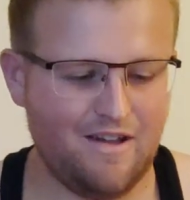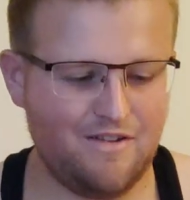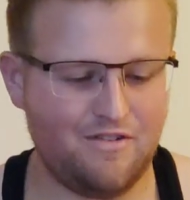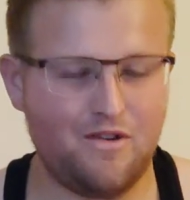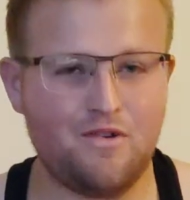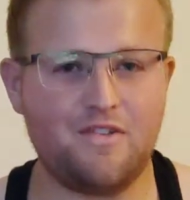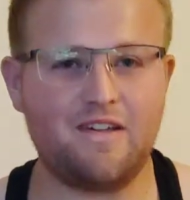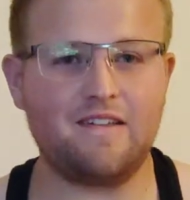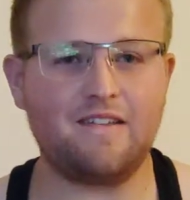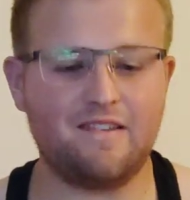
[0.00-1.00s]
a few
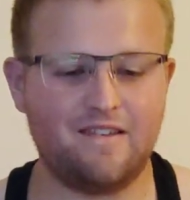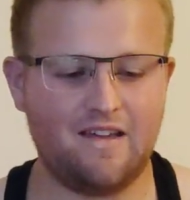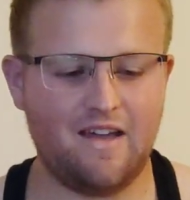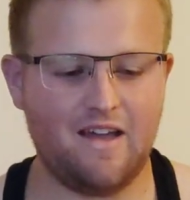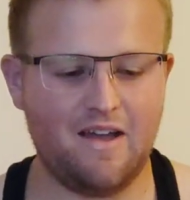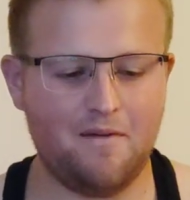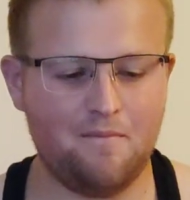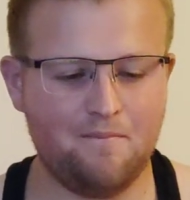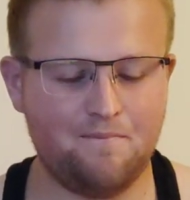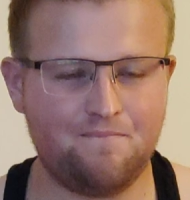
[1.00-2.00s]
things.
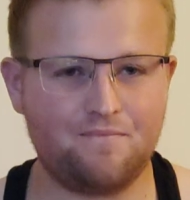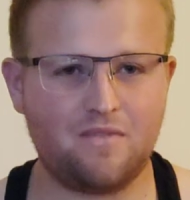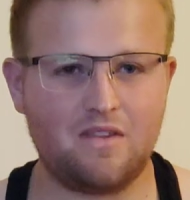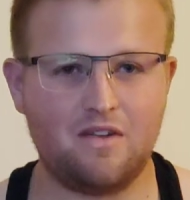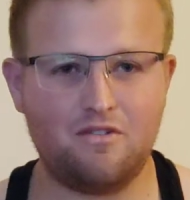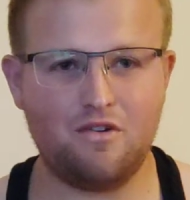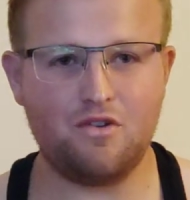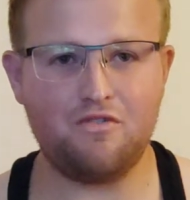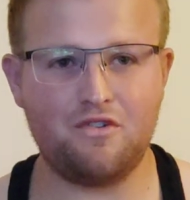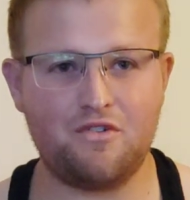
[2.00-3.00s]
Two
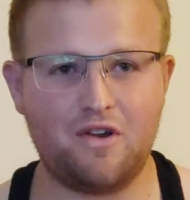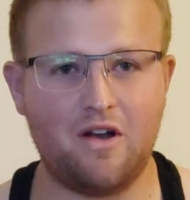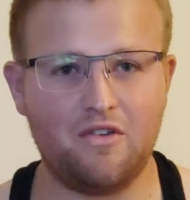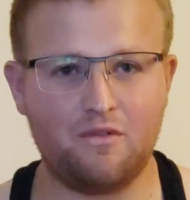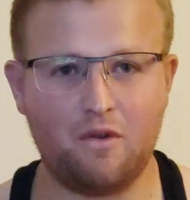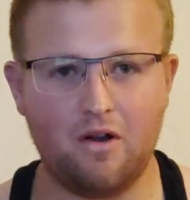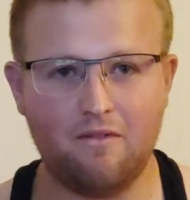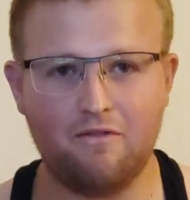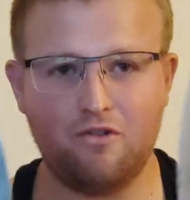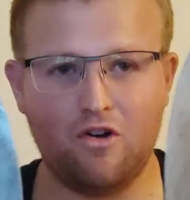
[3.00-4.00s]
different trowels I've got.
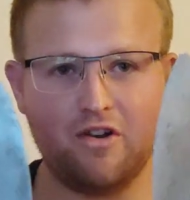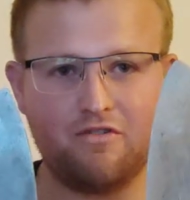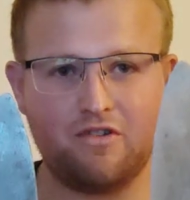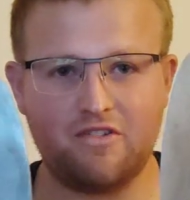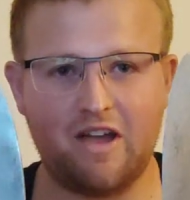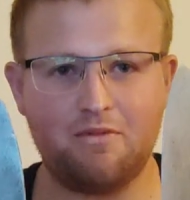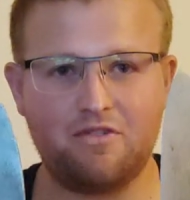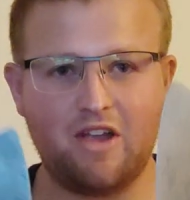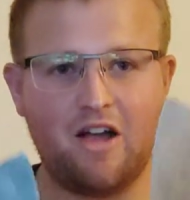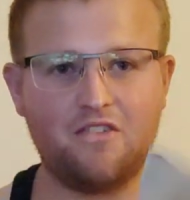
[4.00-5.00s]
Four different types
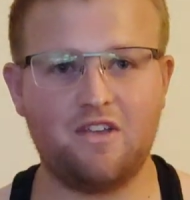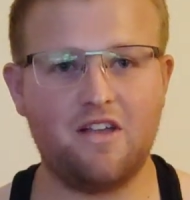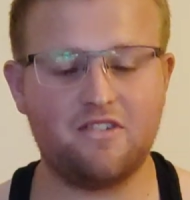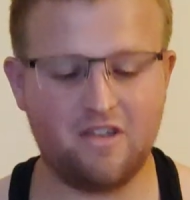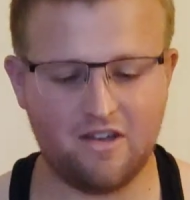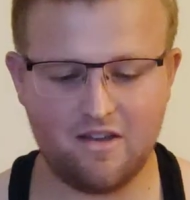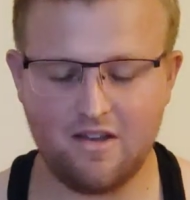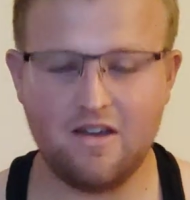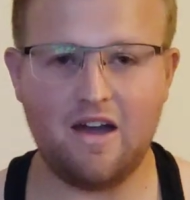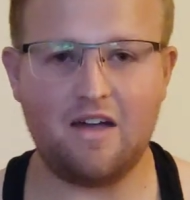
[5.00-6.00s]
of tile setters here.
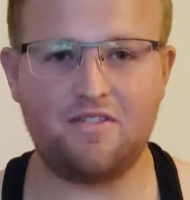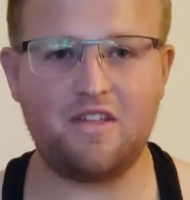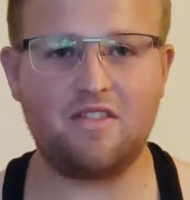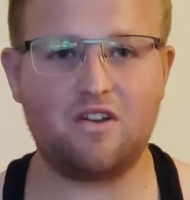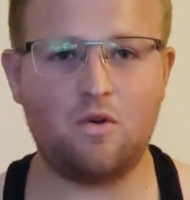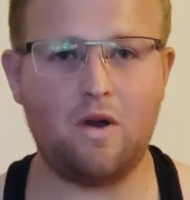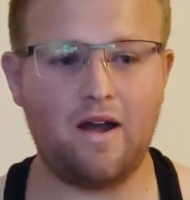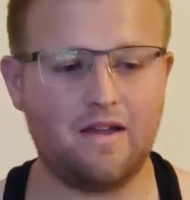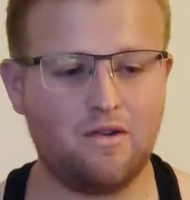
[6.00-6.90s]
I think they're quite